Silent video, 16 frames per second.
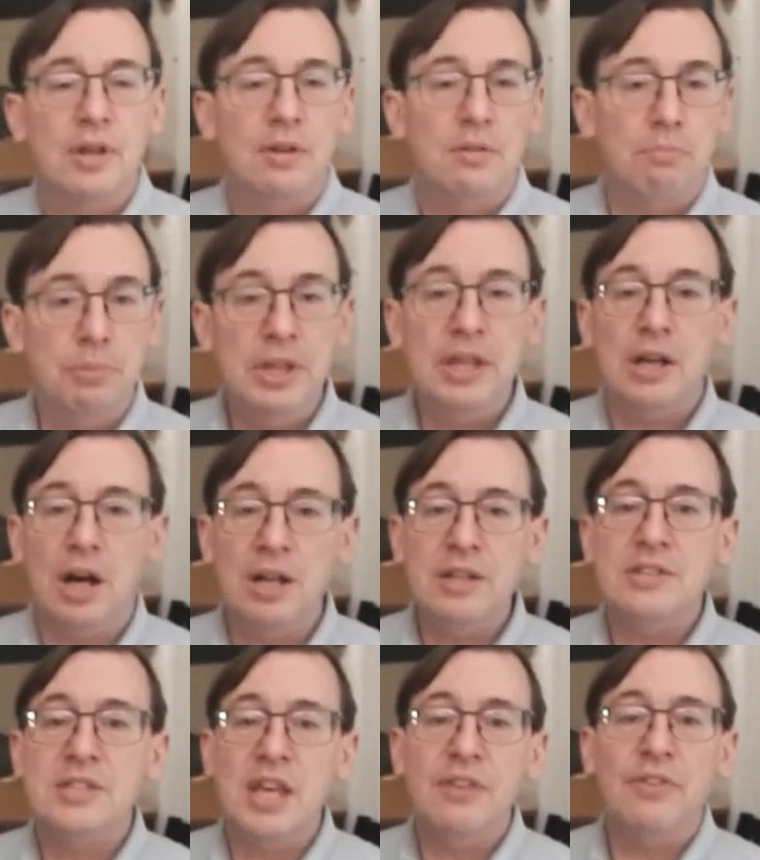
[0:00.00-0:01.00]
Being
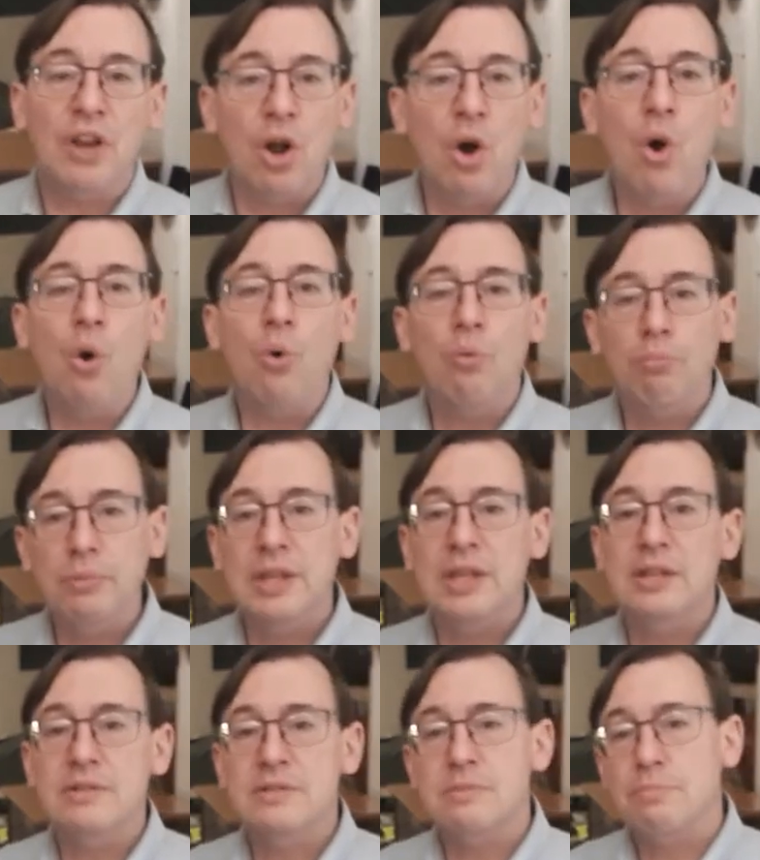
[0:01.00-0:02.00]
unsafe at home
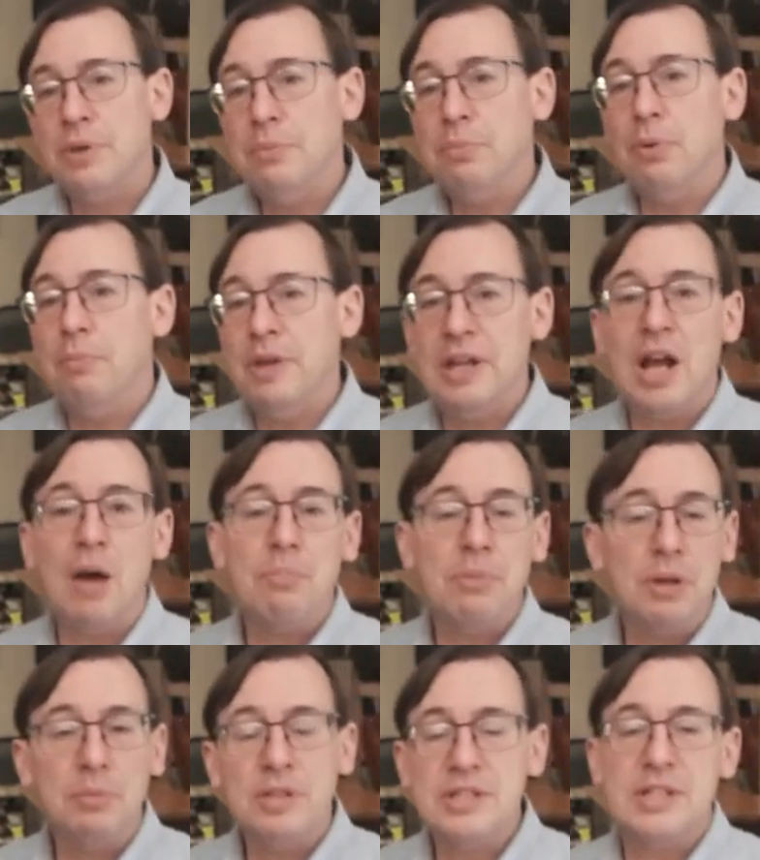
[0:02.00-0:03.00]
means people may not be
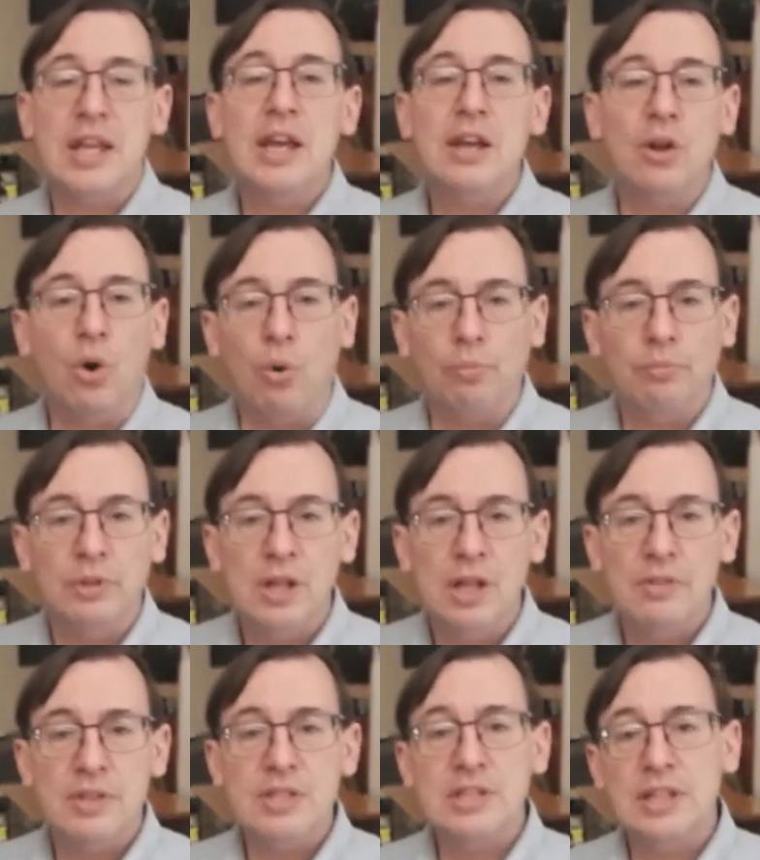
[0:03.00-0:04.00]
able to stay at home.
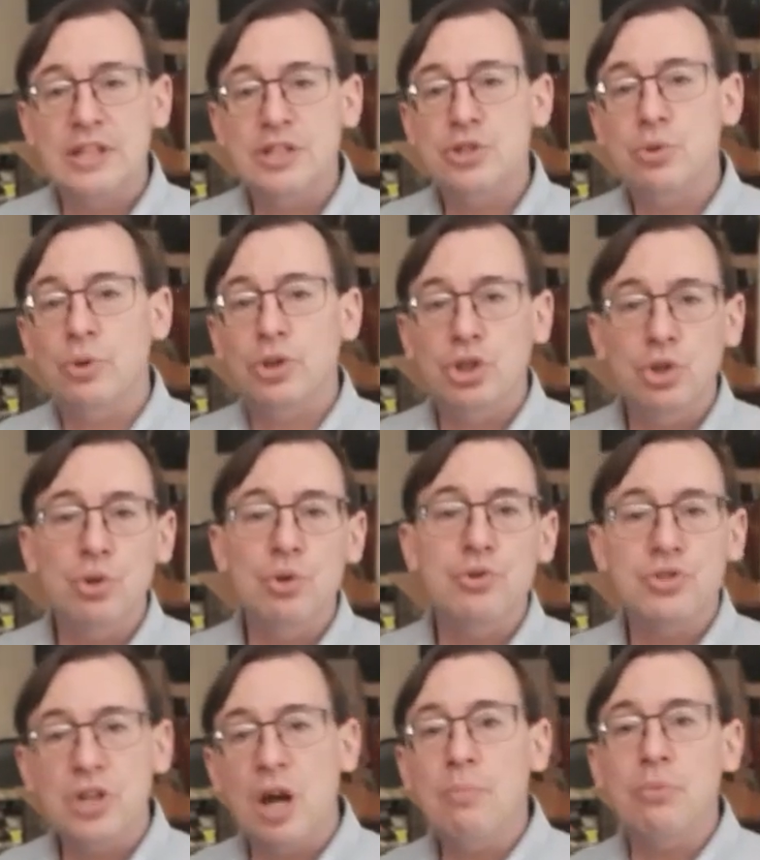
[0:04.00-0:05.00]
This leads to a huge
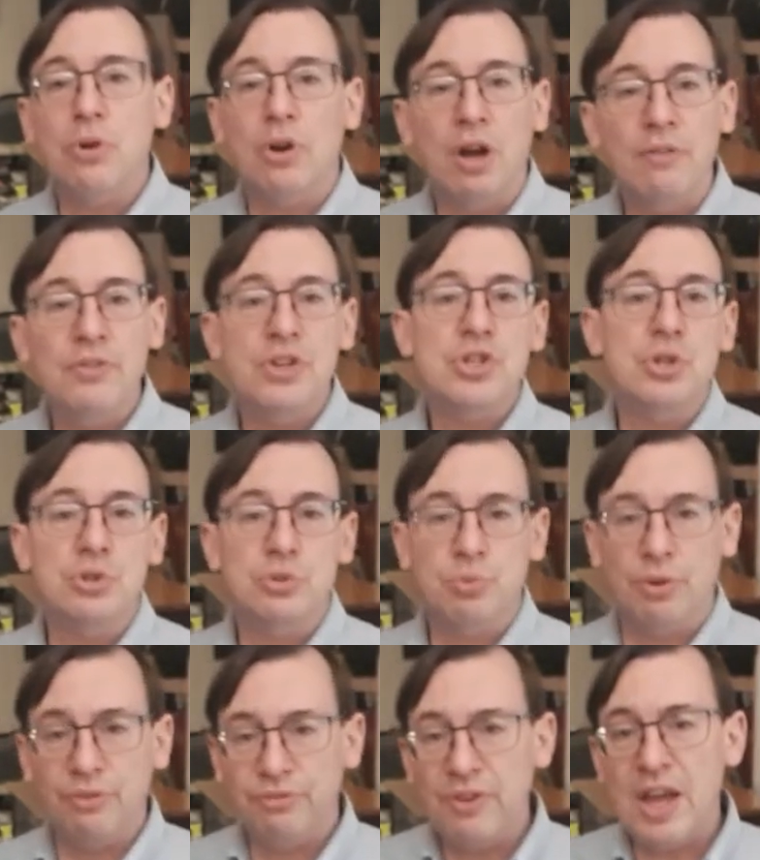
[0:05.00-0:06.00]
number of issues
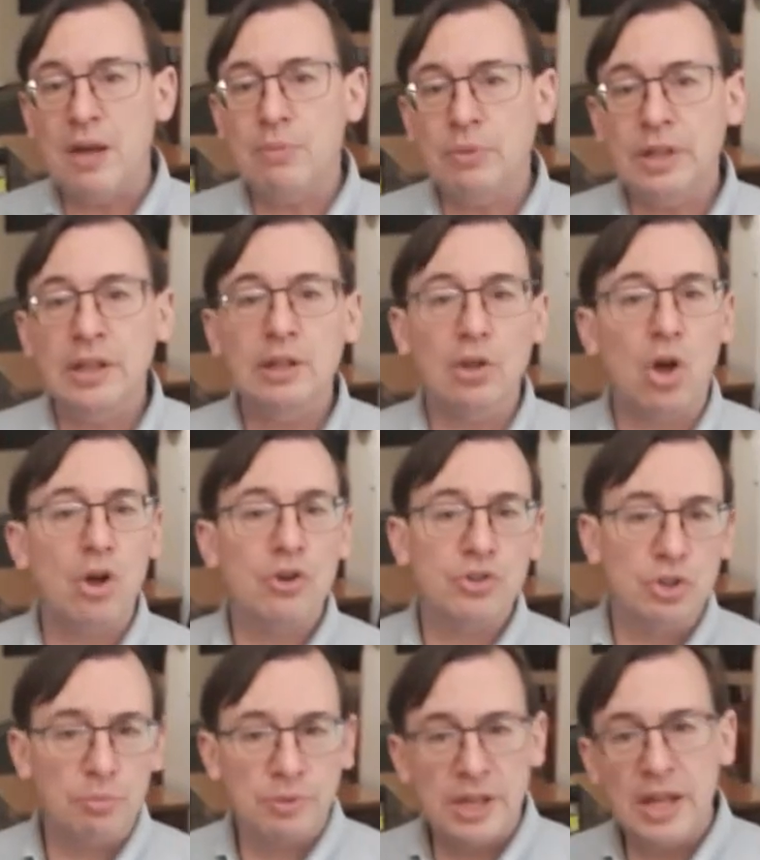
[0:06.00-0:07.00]
with family,
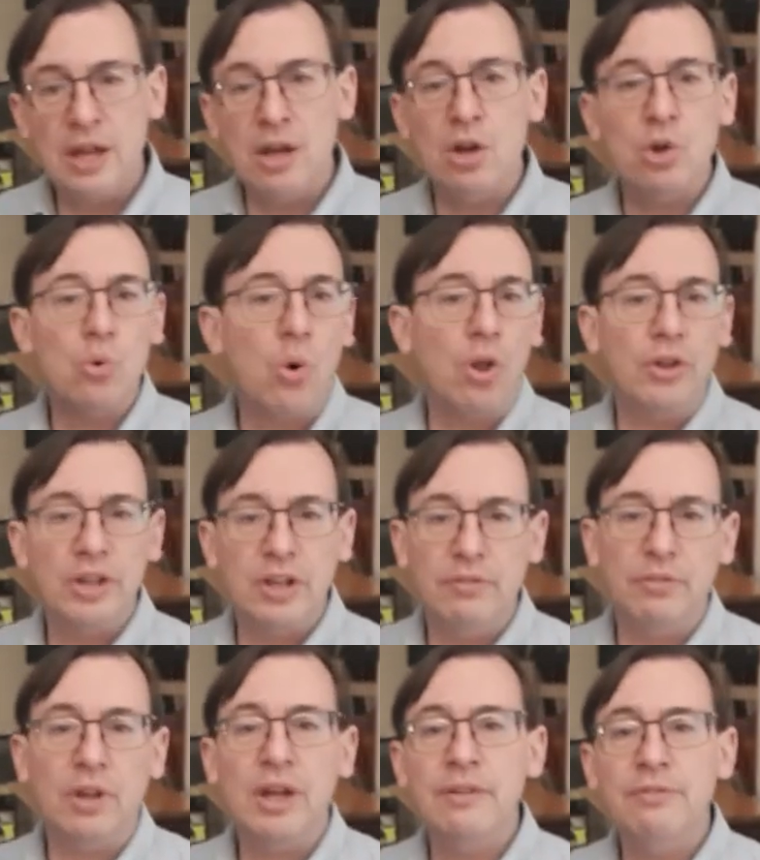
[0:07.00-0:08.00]
long-term care, quality
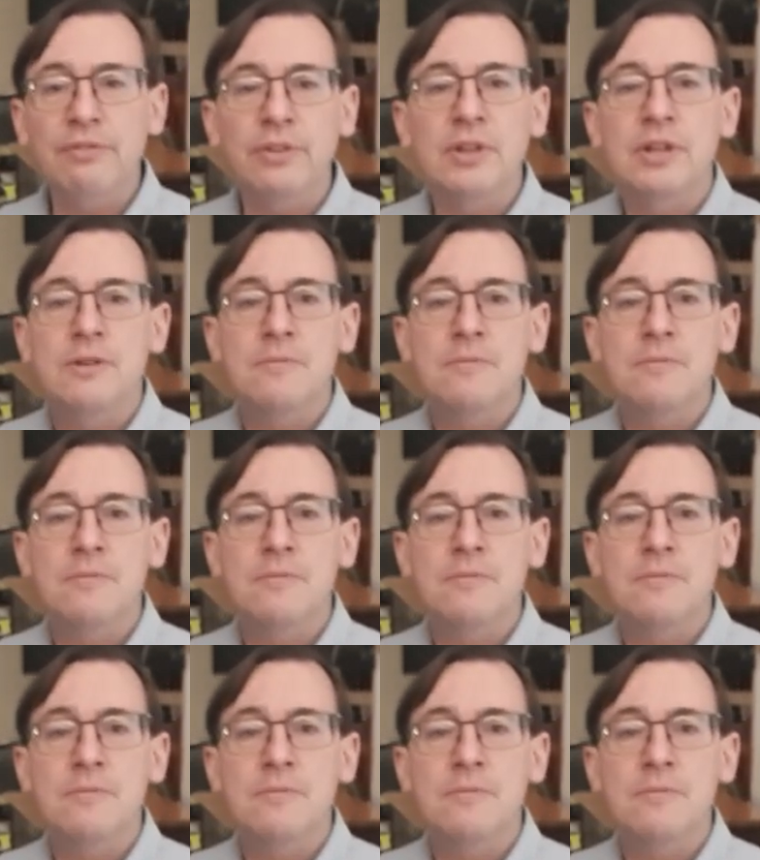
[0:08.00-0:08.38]
of life.